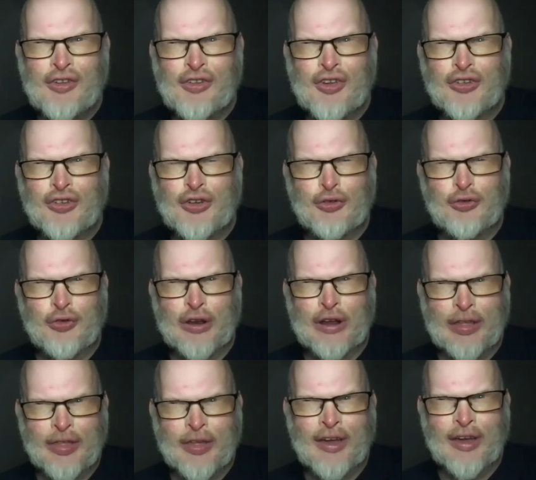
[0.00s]
is such a
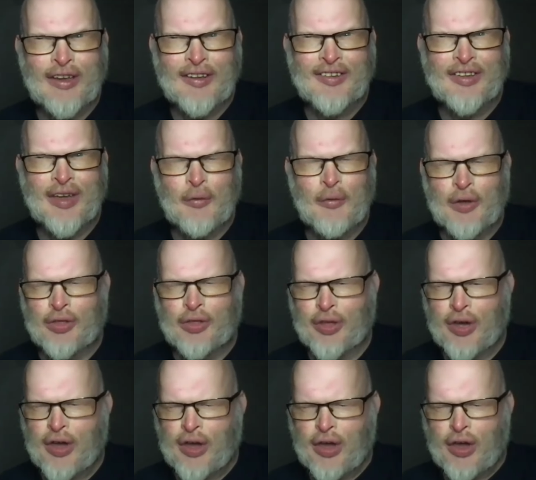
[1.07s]
funny thing, isn't it? We've,
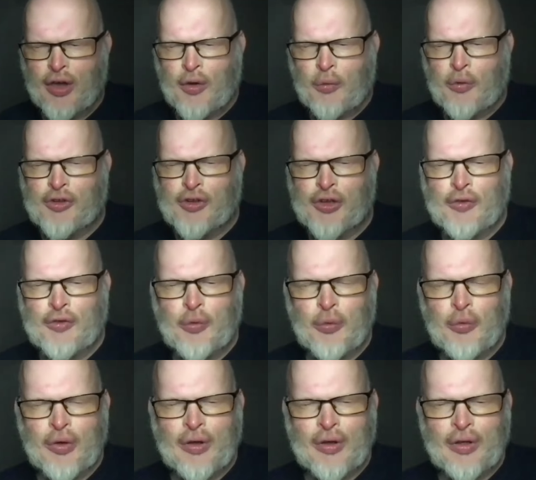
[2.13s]
we sort of,
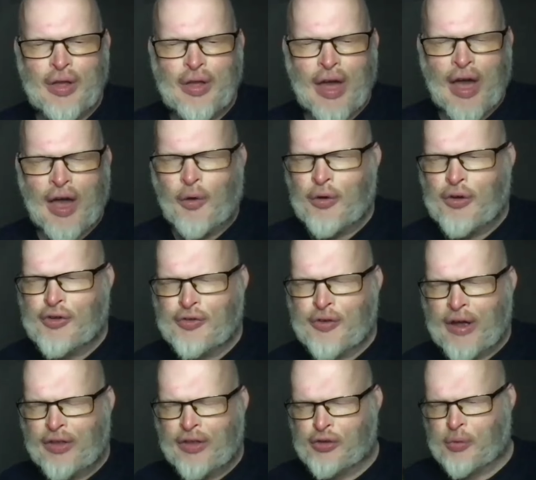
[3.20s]
I always
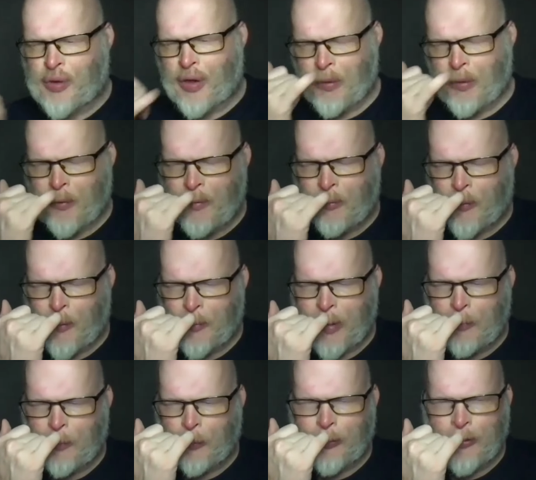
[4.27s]
find as well that when what
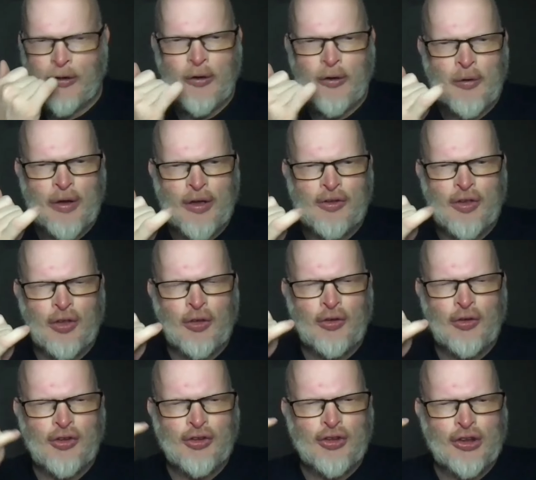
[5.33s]
people do is that they'll
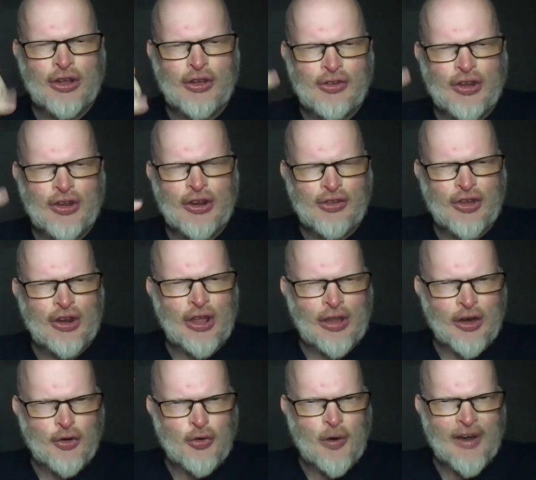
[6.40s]
study, study, study
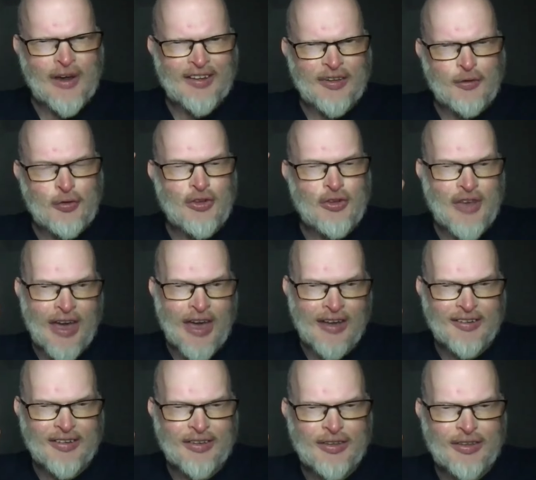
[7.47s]
like crazy for a
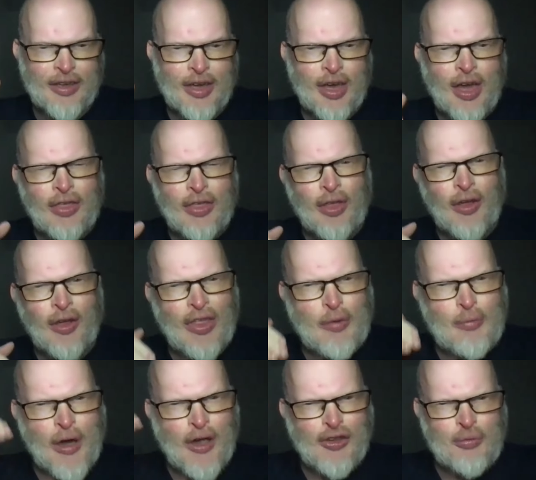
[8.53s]
test. They'll get the
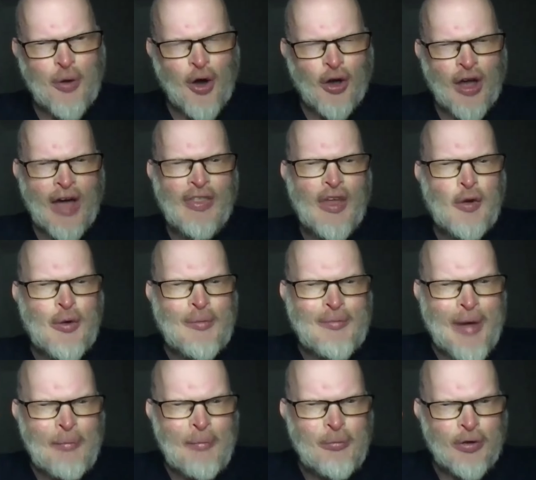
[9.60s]
best mark and they
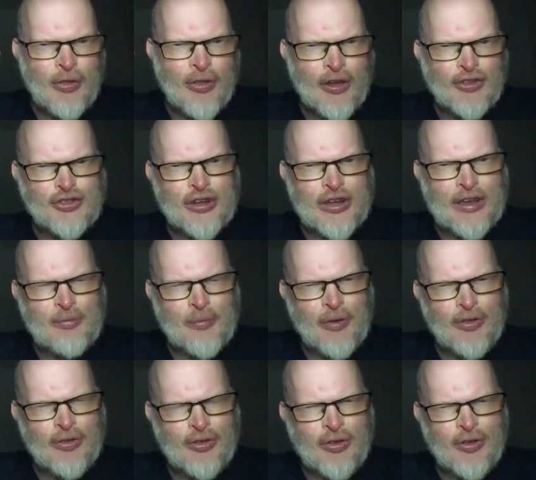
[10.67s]
remember the
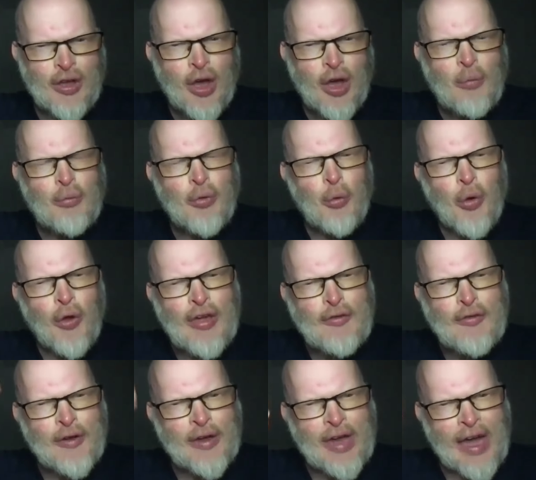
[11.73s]
achievement. But what they
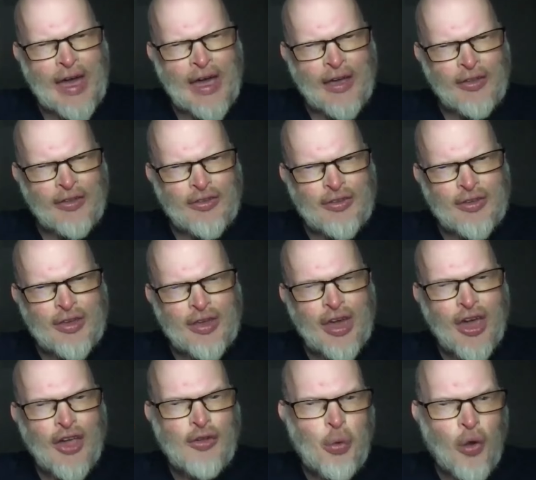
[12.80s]
forget
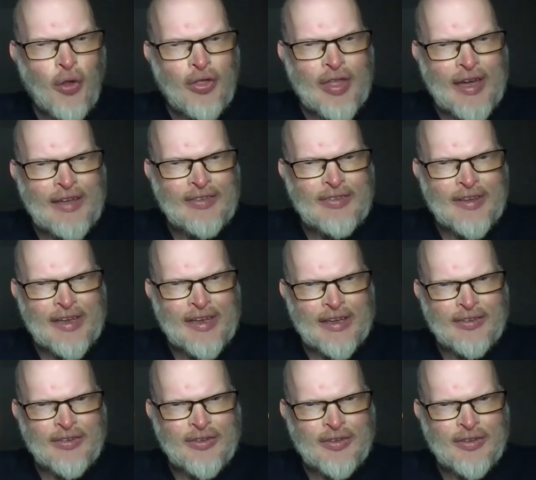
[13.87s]
is what they did